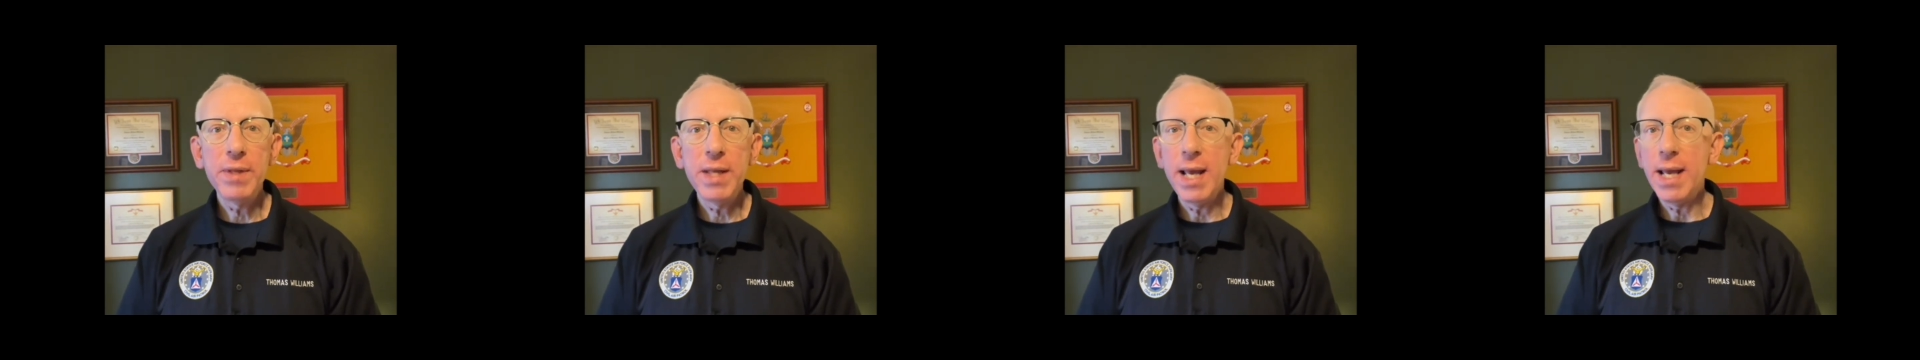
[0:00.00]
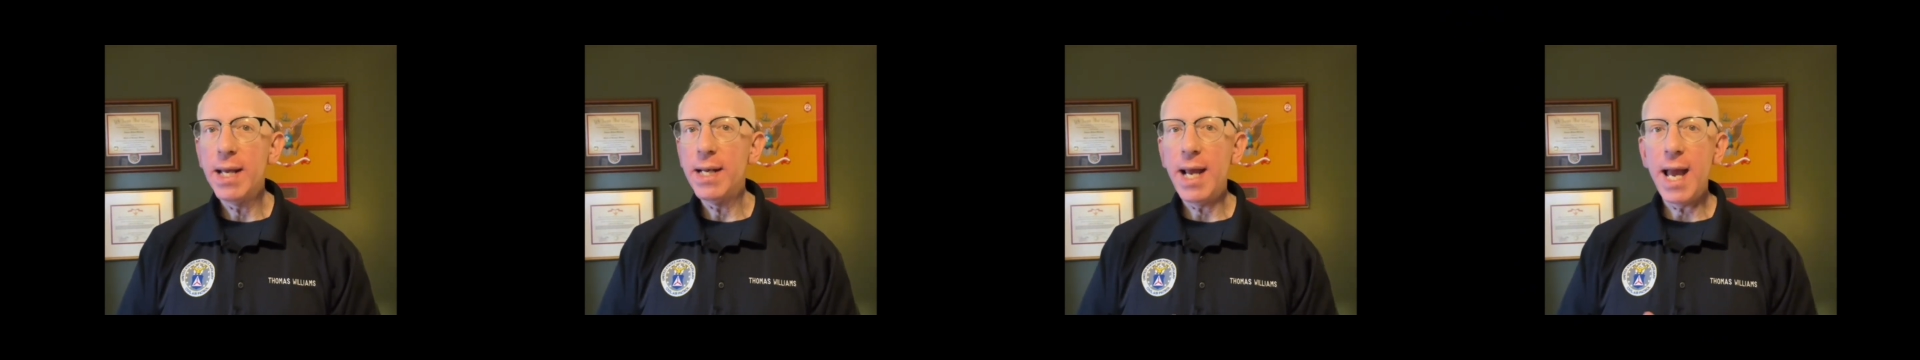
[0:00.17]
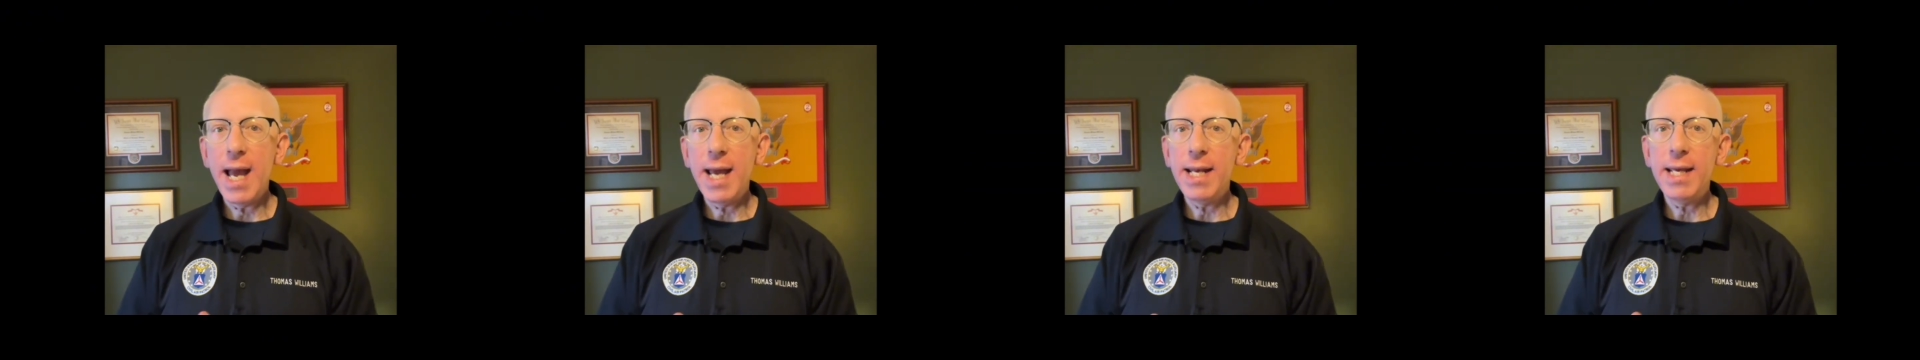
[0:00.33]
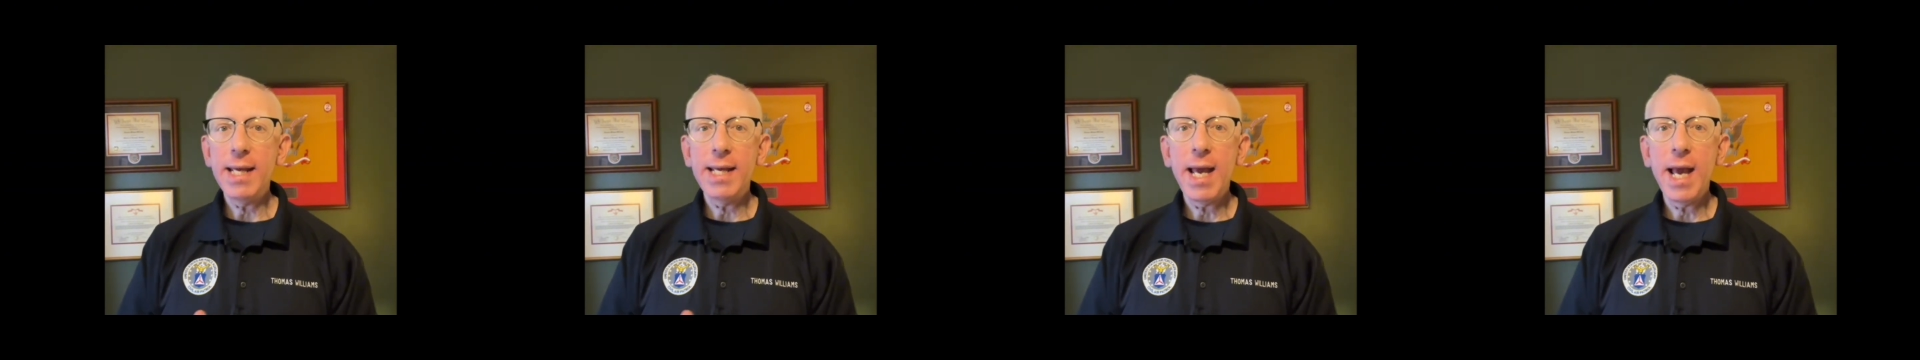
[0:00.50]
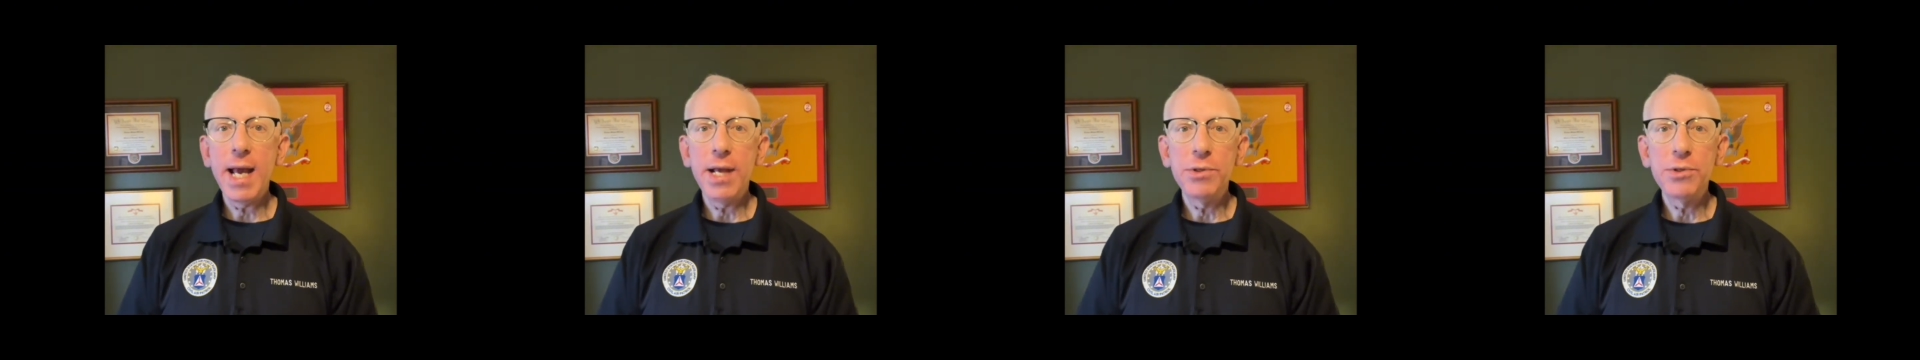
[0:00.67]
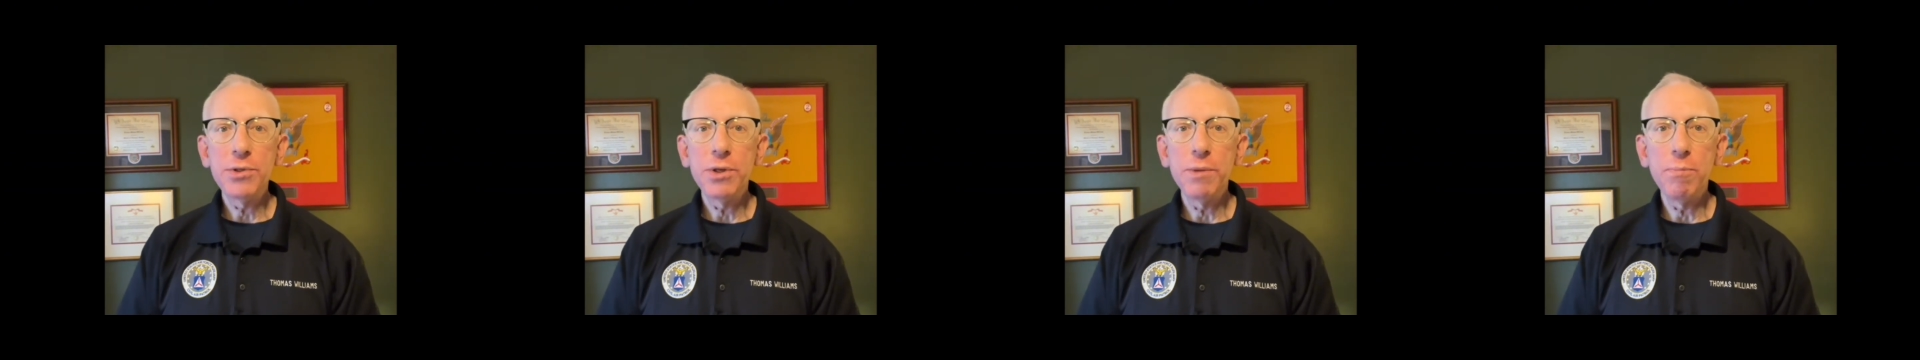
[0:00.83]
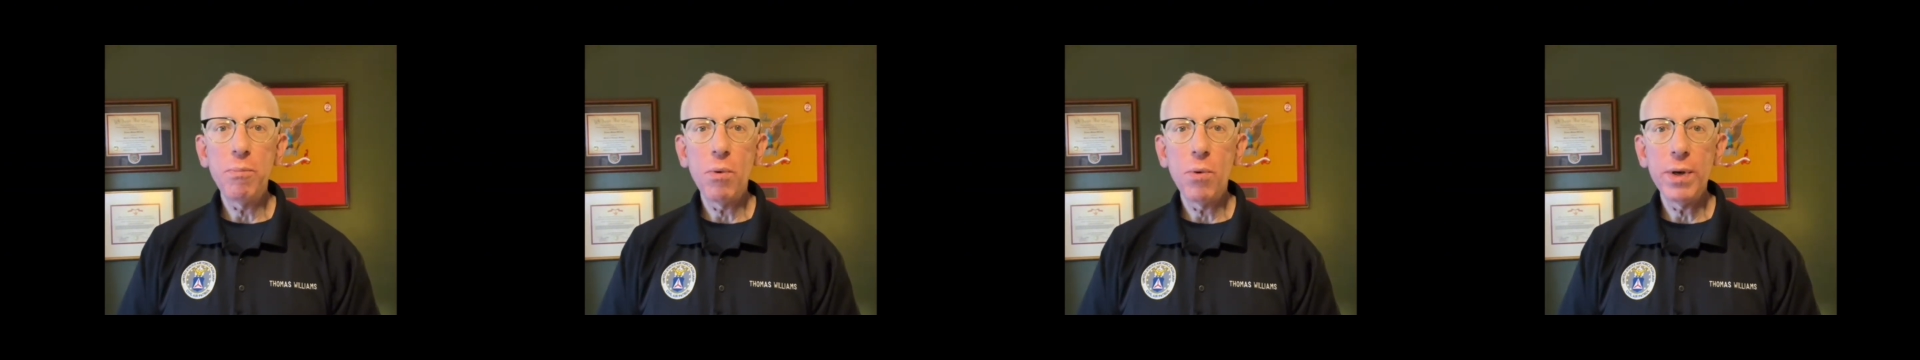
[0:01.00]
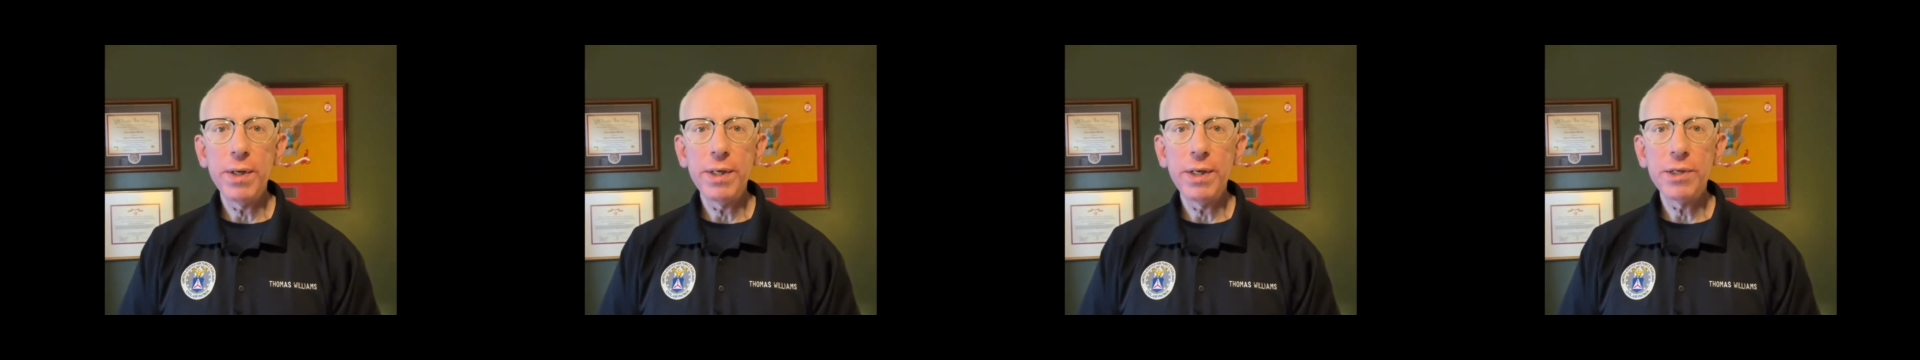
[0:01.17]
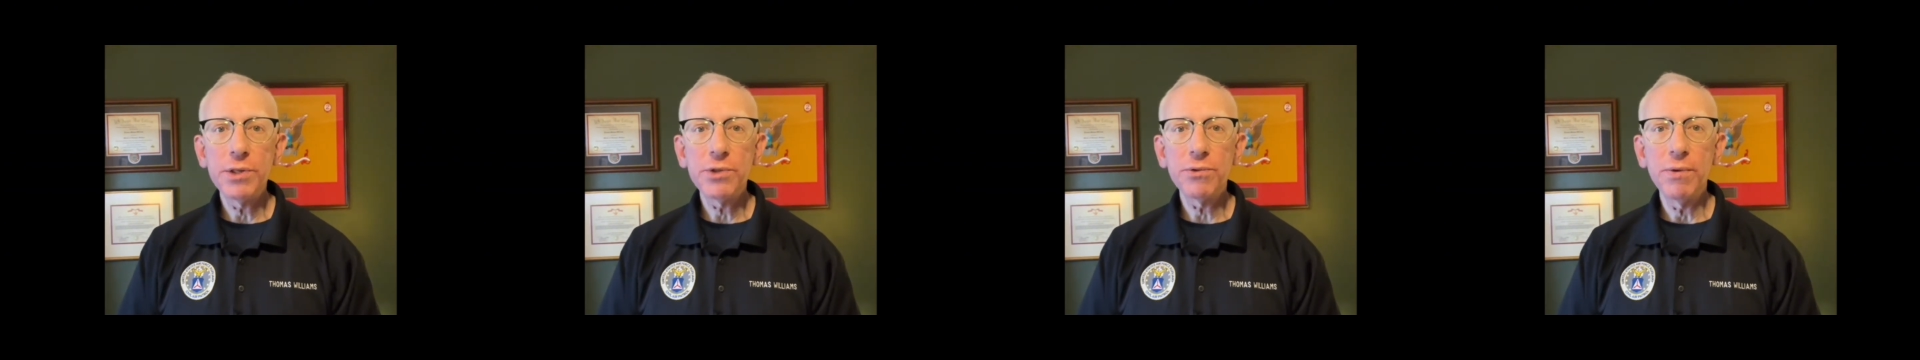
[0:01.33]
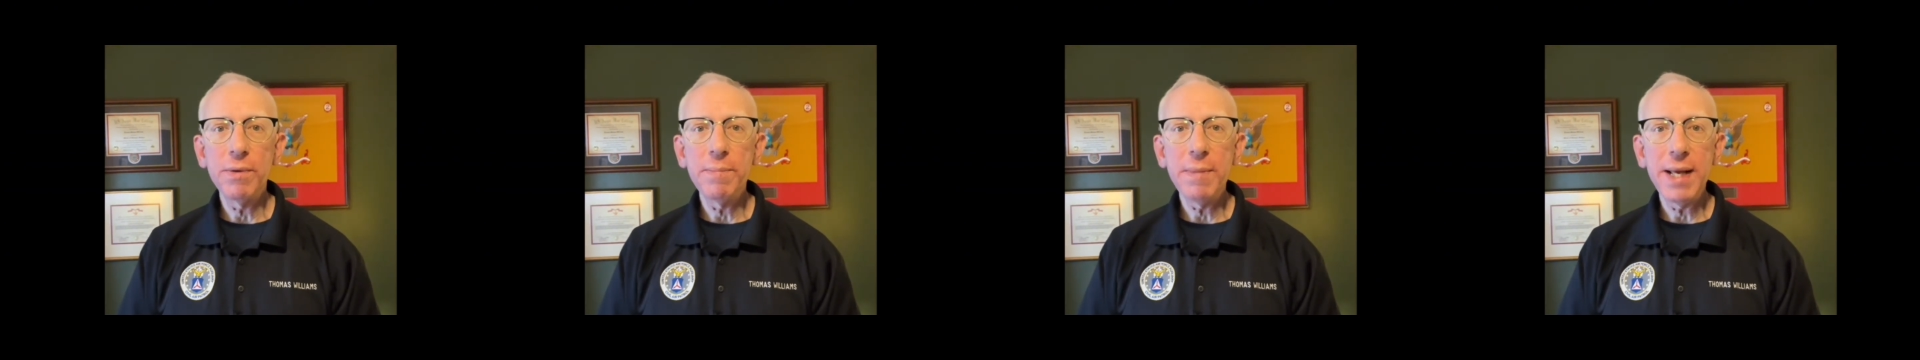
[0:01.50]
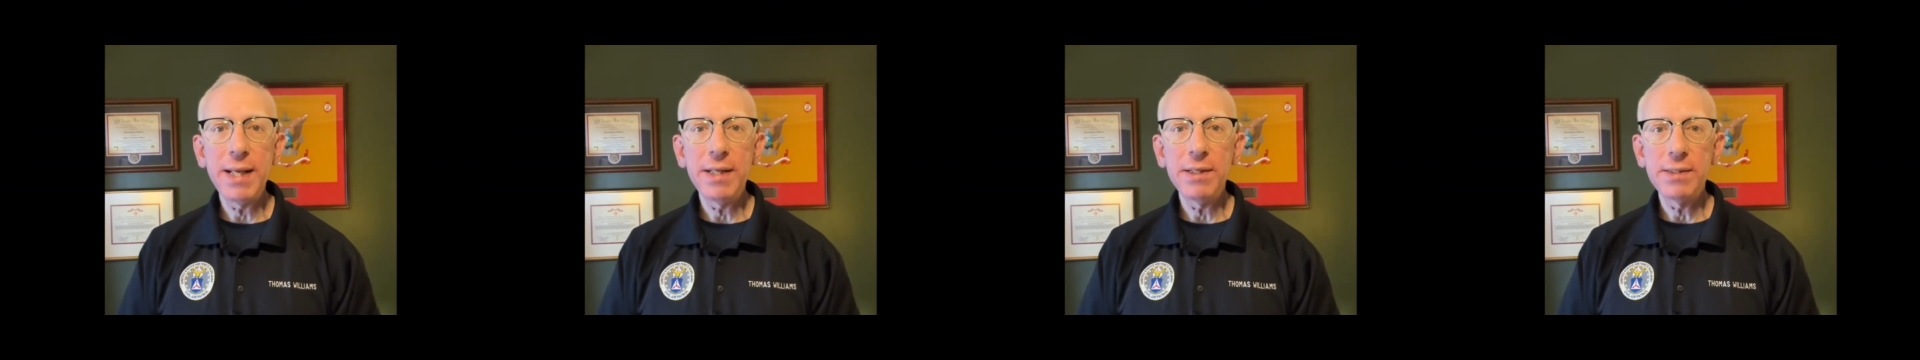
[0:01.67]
In any case, subordinates remain